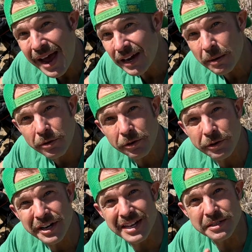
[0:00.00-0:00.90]
packable
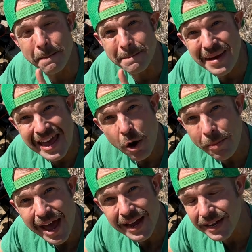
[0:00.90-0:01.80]
ingredients, mayo
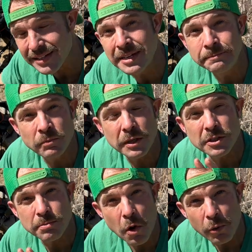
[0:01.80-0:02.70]
packets,
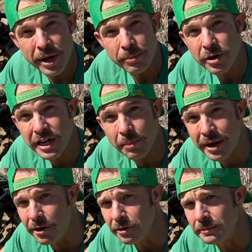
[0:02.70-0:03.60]
smoked paprika
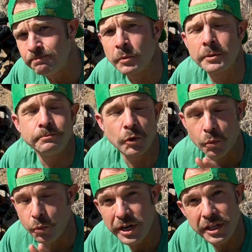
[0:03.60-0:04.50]
powder.
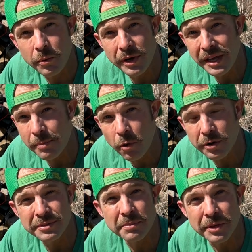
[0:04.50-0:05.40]
Really, really
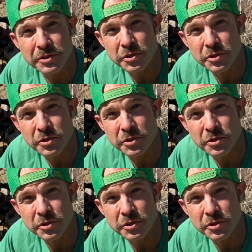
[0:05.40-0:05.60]
important, but